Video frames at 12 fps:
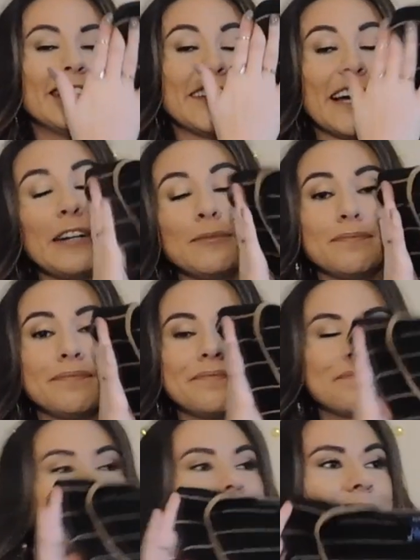yeah,
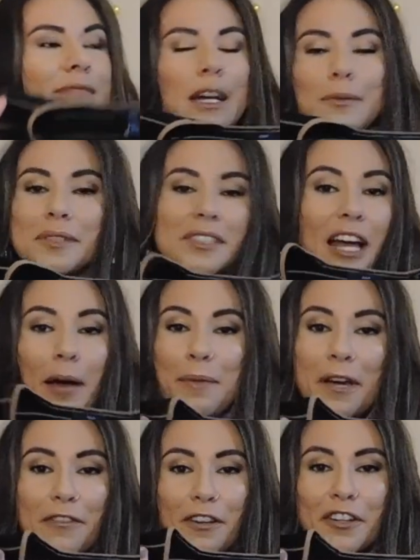I'm just
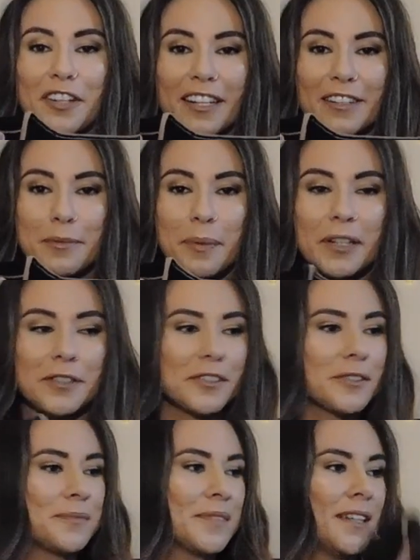happy I found it, I suppose.